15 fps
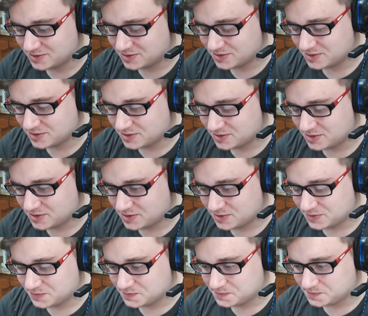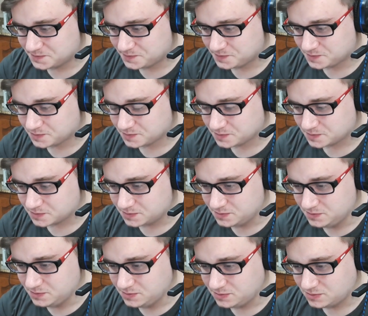
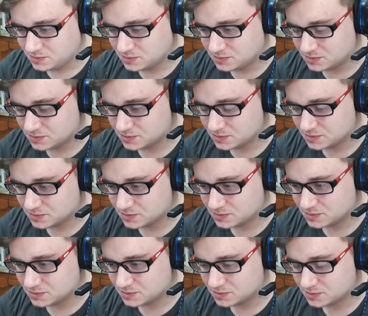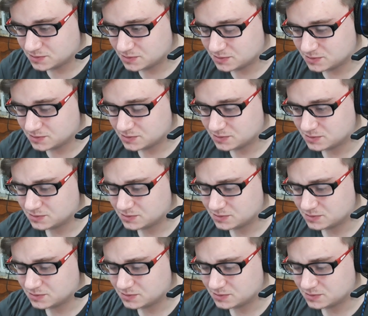Nobody speaks.